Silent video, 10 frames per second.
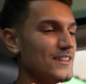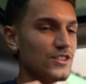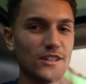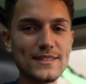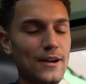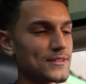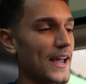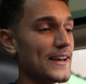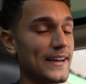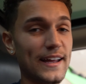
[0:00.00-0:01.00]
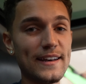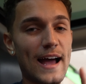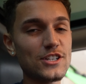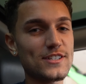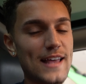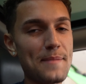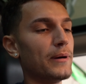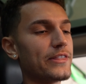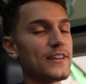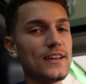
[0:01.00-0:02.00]
looks outdated, and not just that,
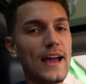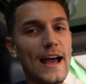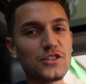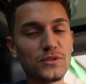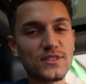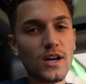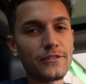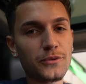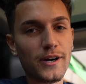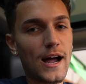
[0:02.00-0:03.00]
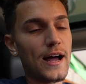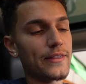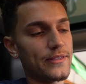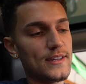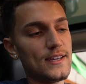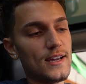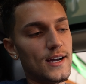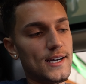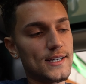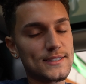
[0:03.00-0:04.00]
but the actual software on
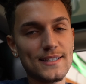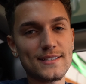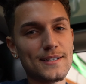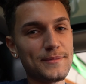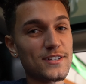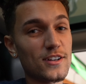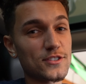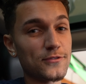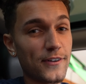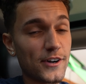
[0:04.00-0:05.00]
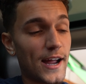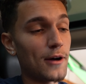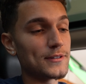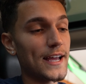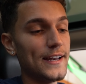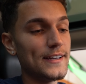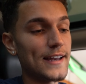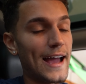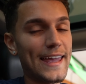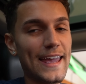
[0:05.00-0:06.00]
the system is also very outdated.
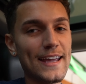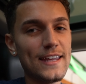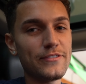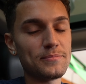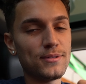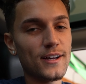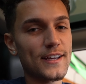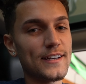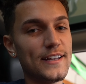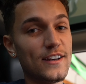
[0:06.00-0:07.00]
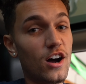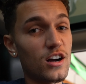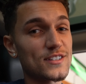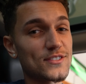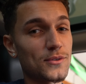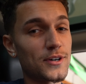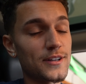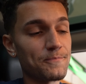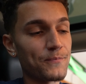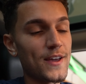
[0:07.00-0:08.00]
I can't even plug in an aux cord.
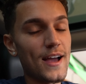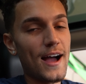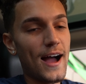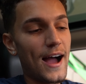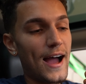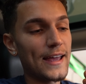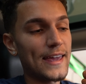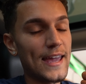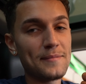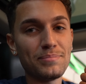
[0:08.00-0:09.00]
I can't